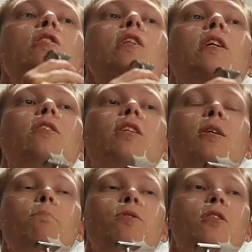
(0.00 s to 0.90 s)
it
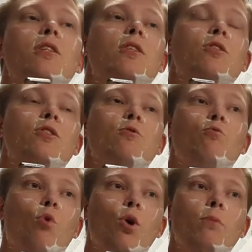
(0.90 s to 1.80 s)
keeps its
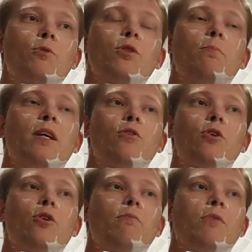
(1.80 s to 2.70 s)
warmth
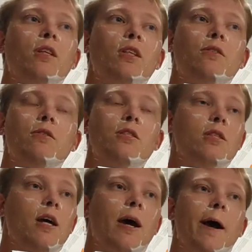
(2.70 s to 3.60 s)
better, its
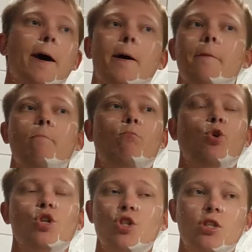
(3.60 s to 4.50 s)
uh,
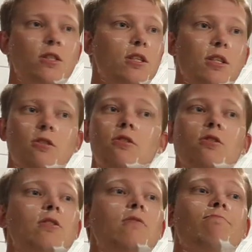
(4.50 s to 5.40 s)

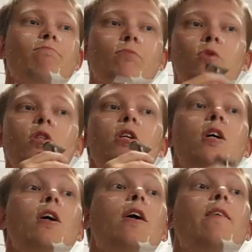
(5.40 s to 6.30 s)
moistness,
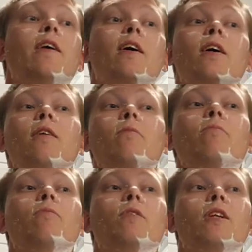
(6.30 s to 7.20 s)
uh,
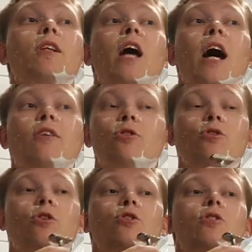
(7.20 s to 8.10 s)
the lather
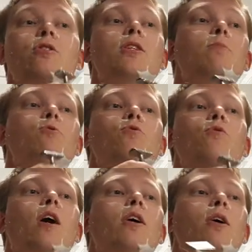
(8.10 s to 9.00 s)
doesn't seem to
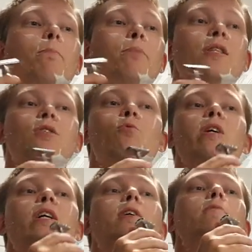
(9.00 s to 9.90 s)
dry up as quick.